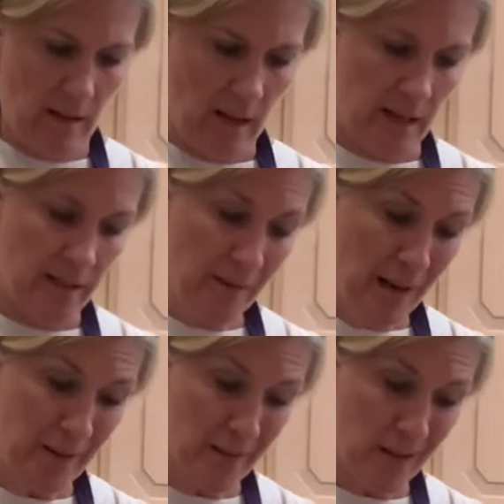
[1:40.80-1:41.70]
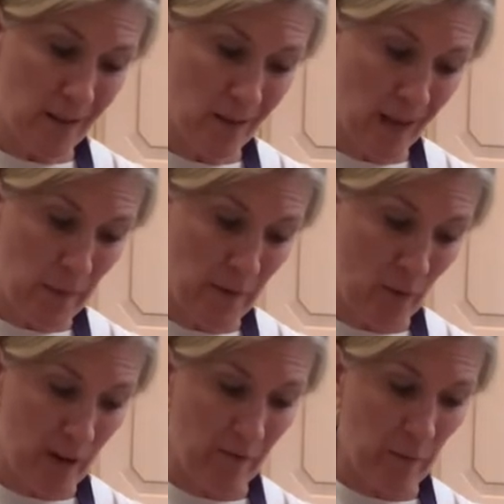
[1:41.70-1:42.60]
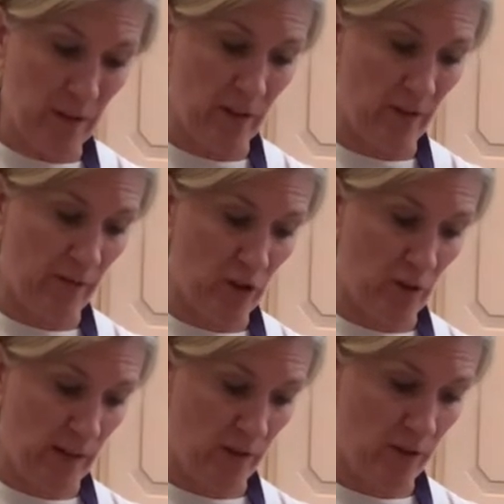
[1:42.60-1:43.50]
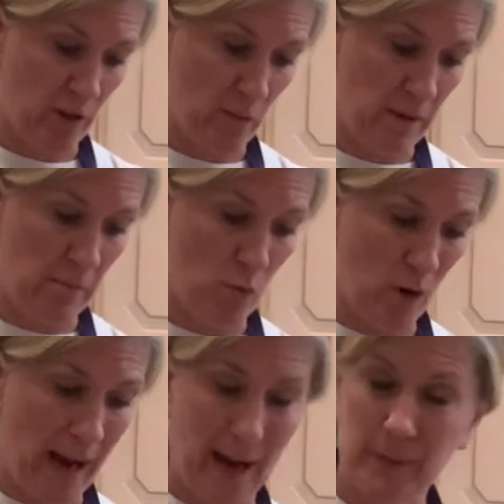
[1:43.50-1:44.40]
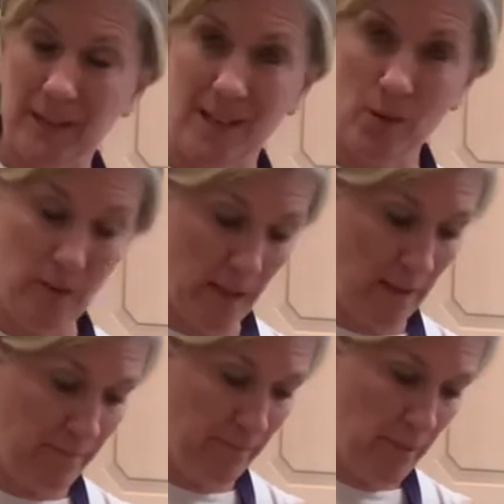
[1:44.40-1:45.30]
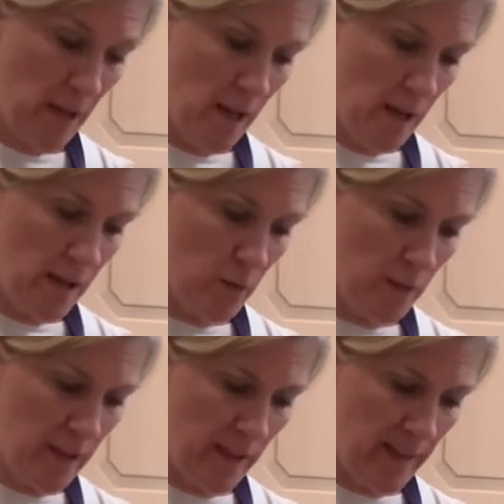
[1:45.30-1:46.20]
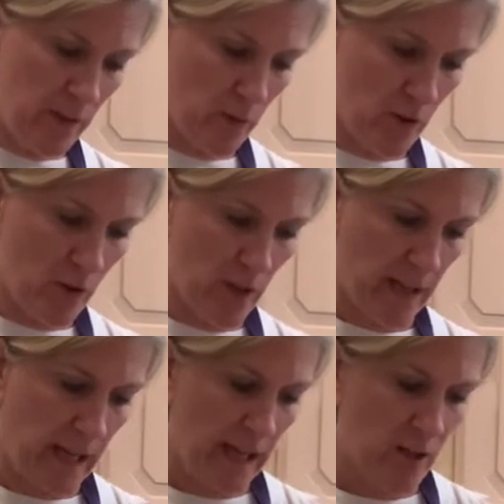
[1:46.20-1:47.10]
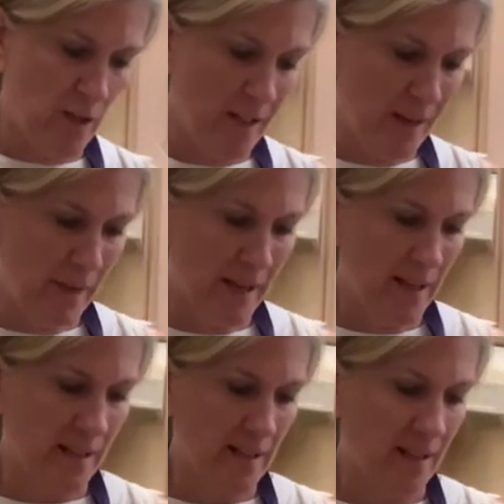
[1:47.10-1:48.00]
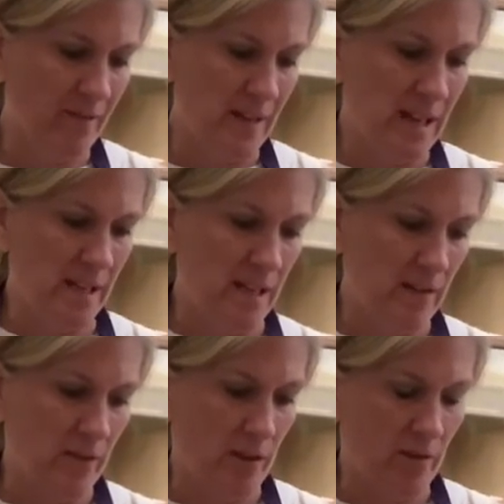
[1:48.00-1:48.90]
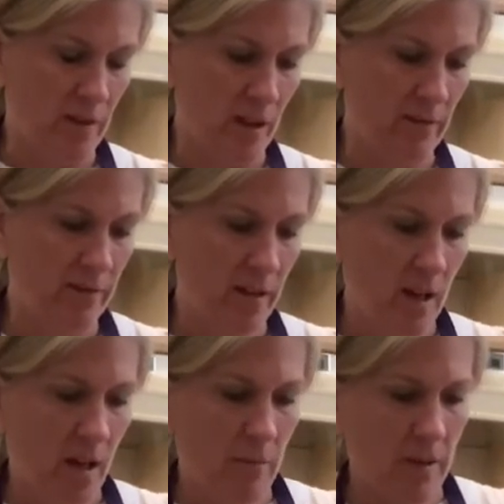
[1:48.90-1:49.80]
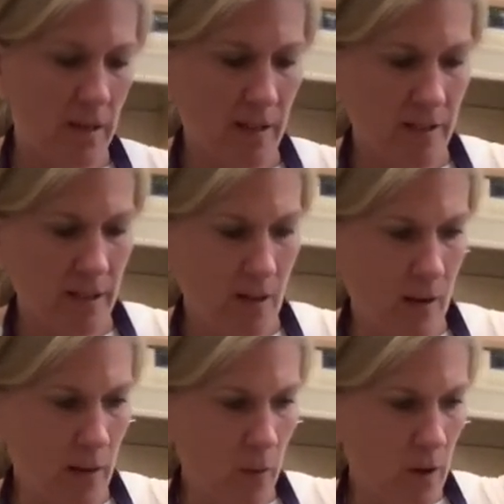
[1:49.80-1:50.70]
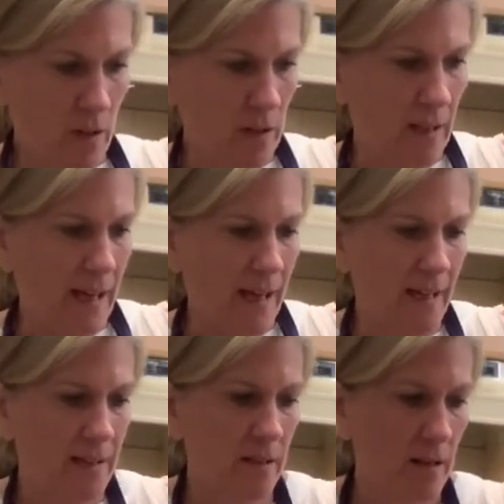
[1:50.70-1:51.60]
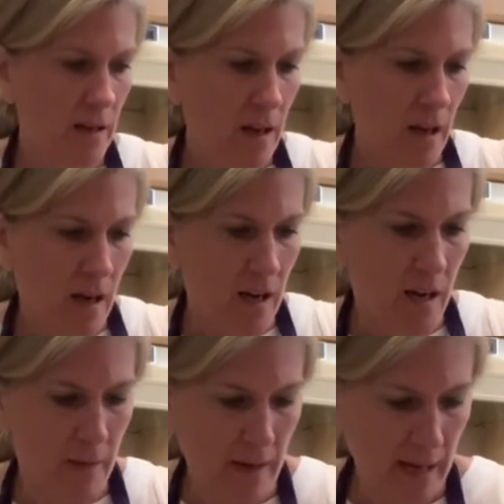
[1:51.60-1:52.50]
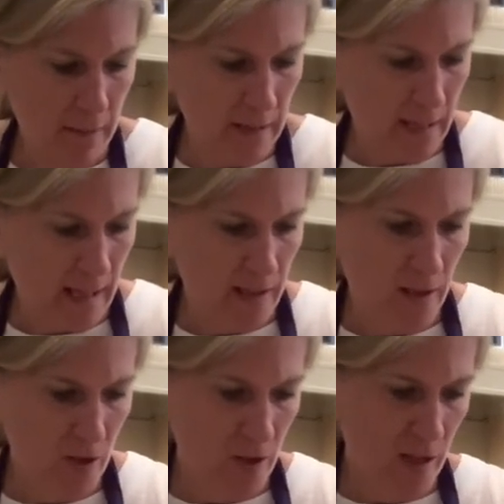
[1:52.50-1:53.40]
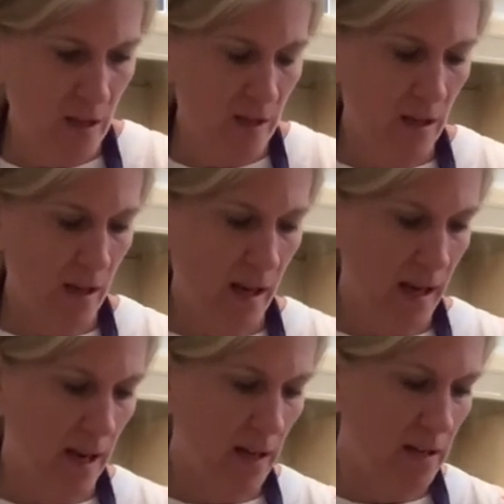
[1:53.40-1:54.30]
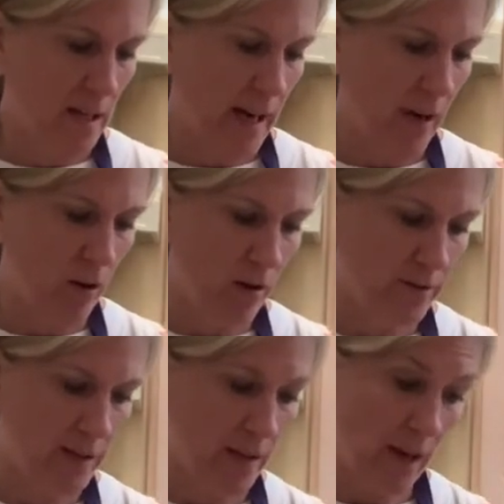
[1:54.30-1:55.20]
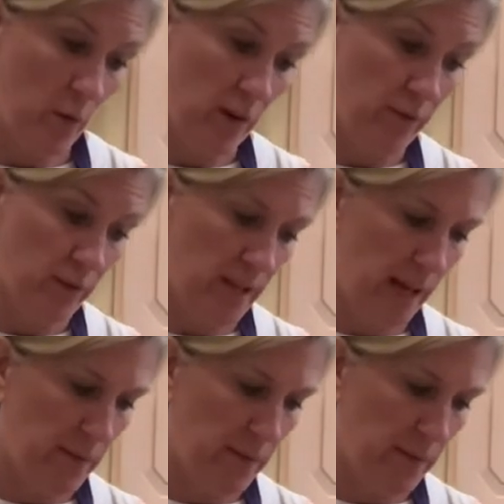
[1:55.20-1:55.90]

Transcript: And sometimes you could do that before you even put it in the refrigerator, so you'll be more apt to use it. Because one of the things when you're cooking is you need to make things convenient for yourself. Because, you know, I work a lot. Um, I'm a dietitian, and I also I work full time